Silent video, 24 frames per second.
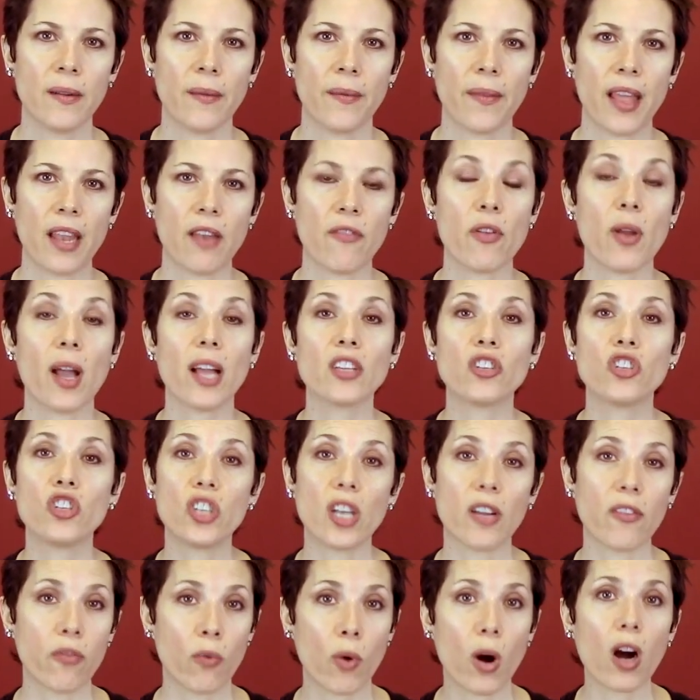And if you ask
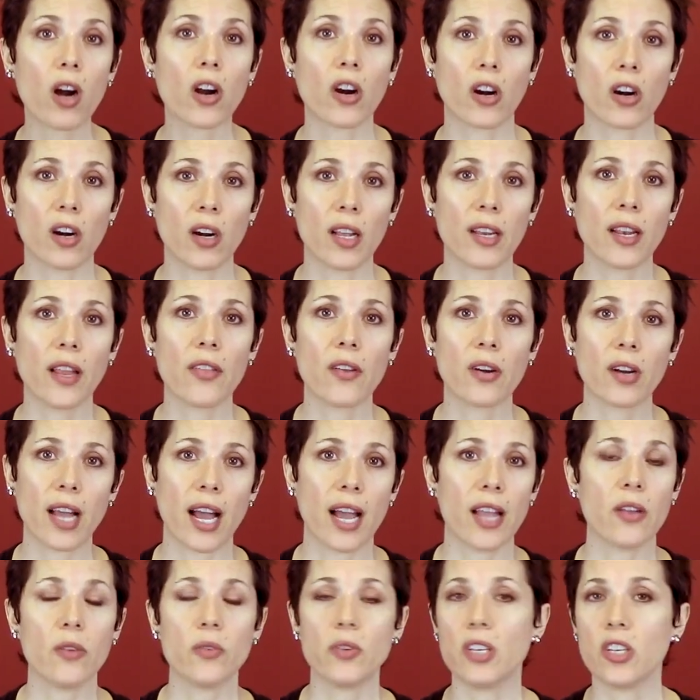Jeff Walker, another
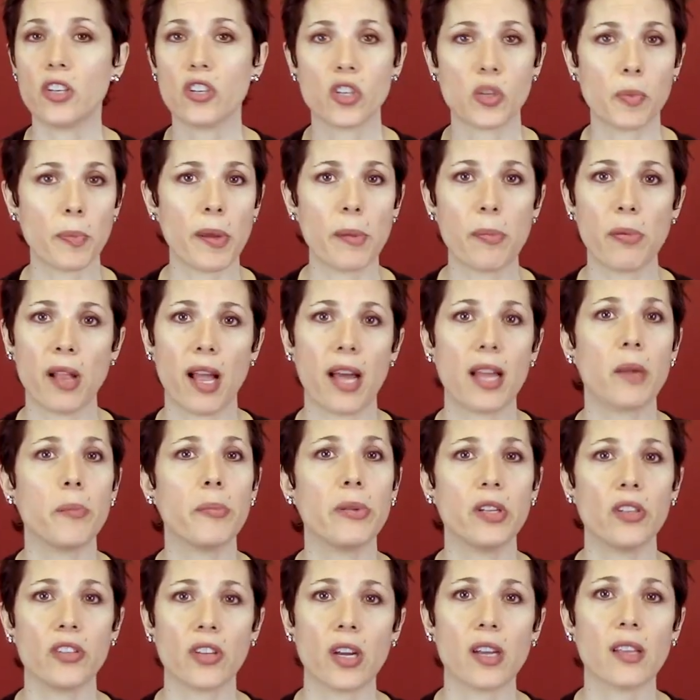guy who teaches people how to
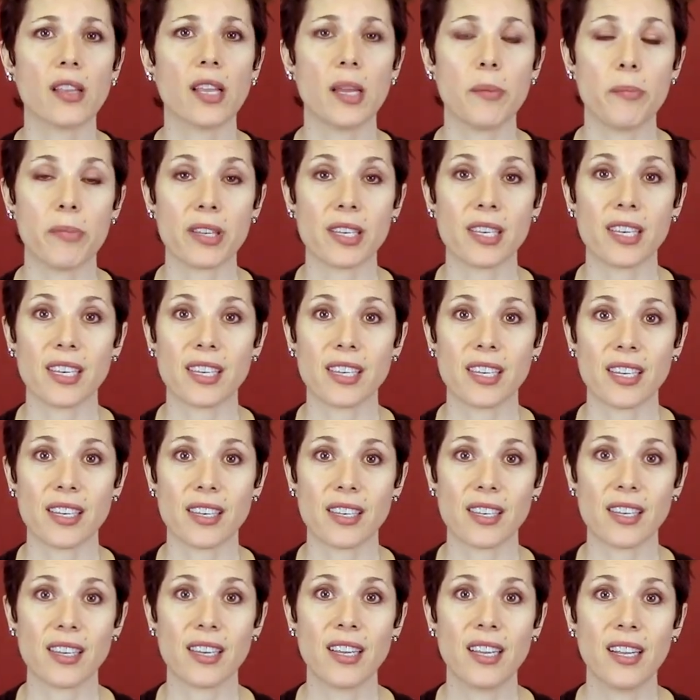build online
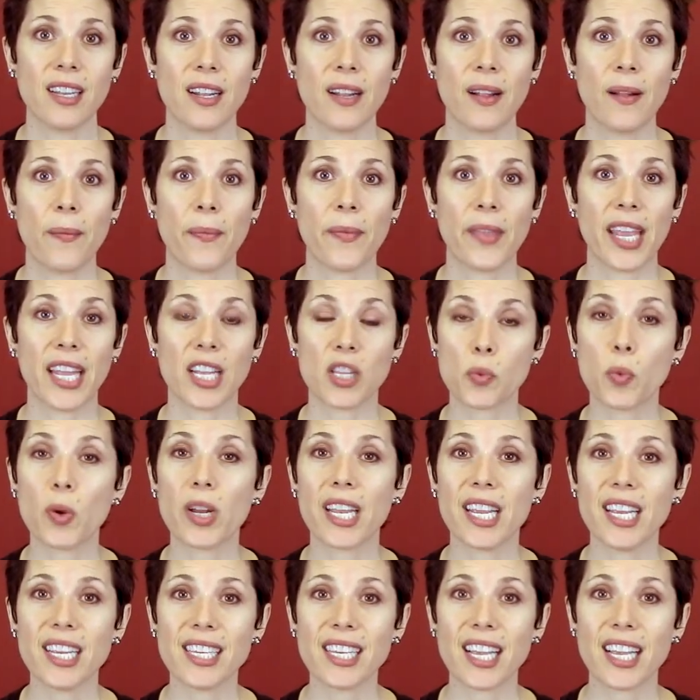businesses, it's what
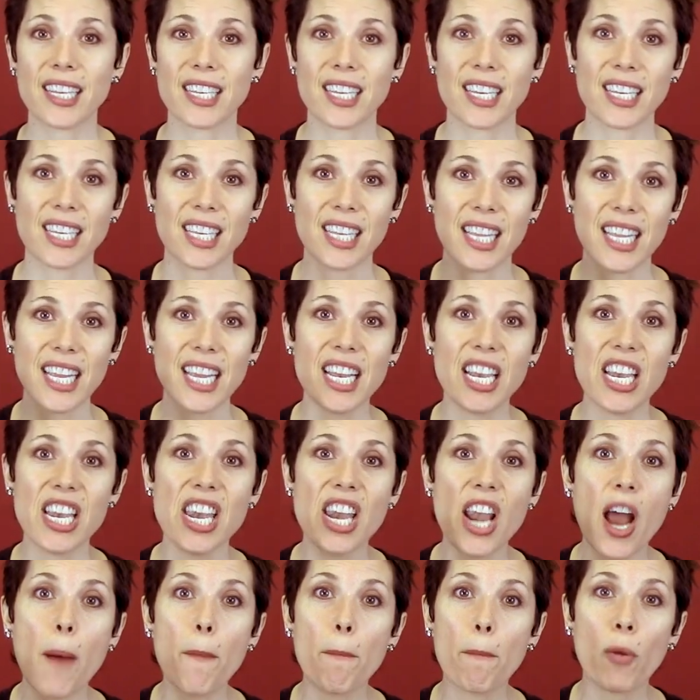he says is the
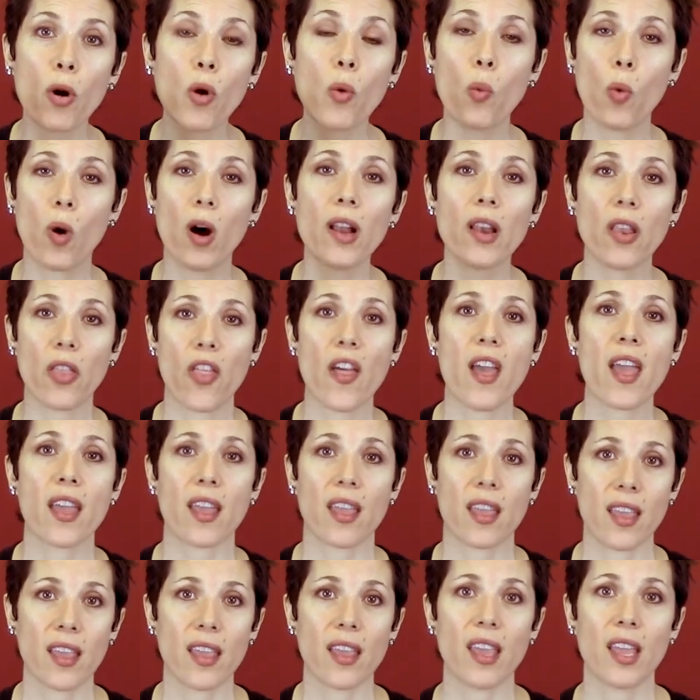number one
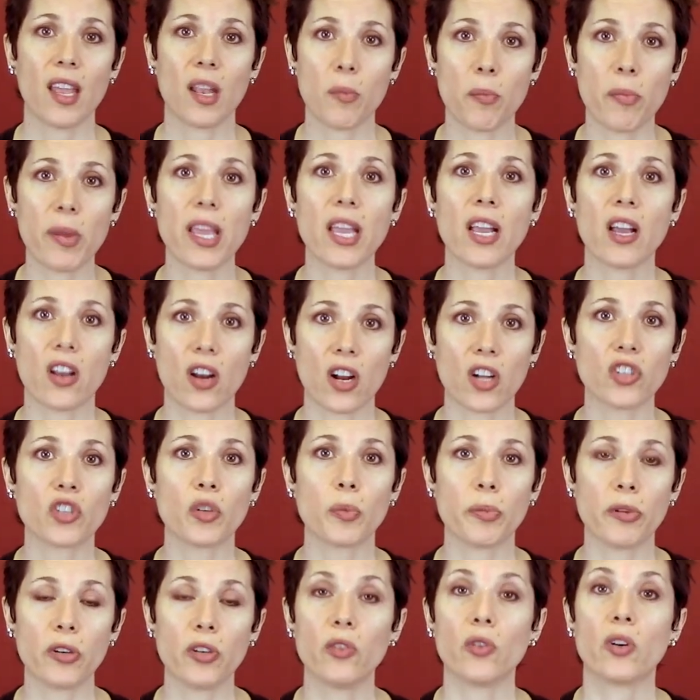thing in being an
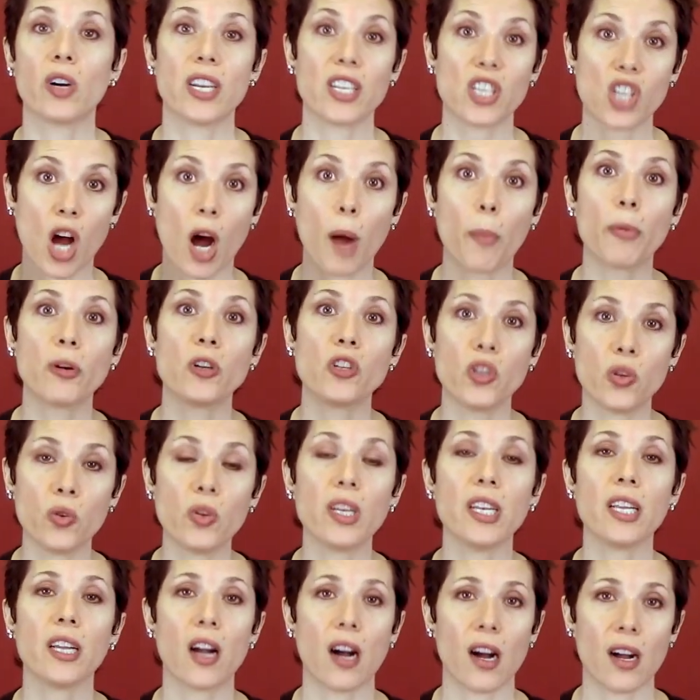entrepreneur is
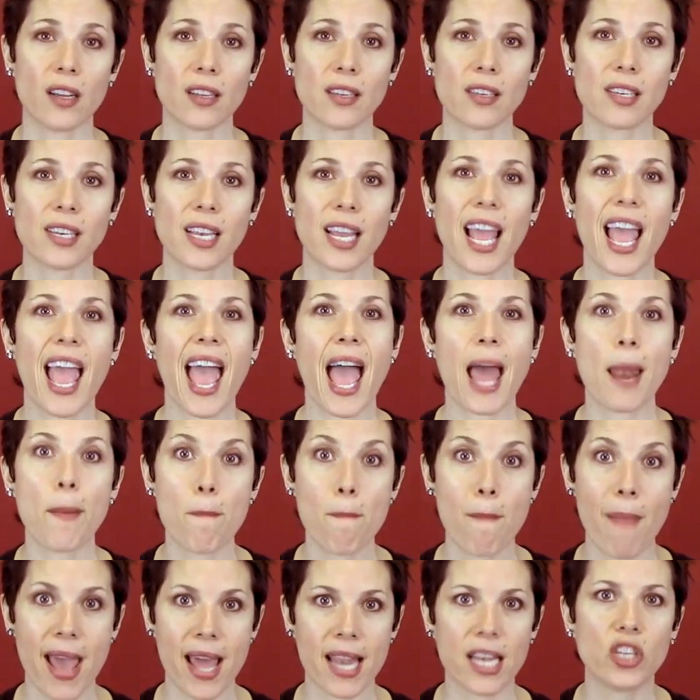opportunity cost
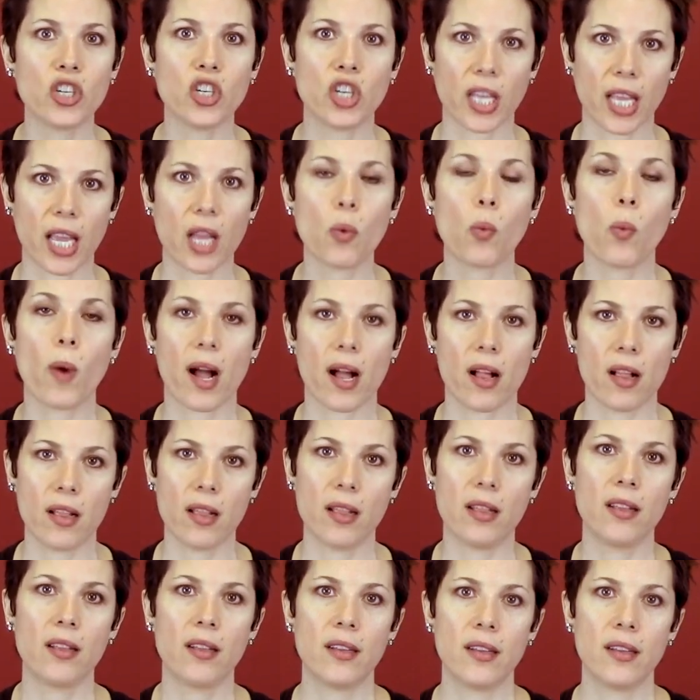and managing it well.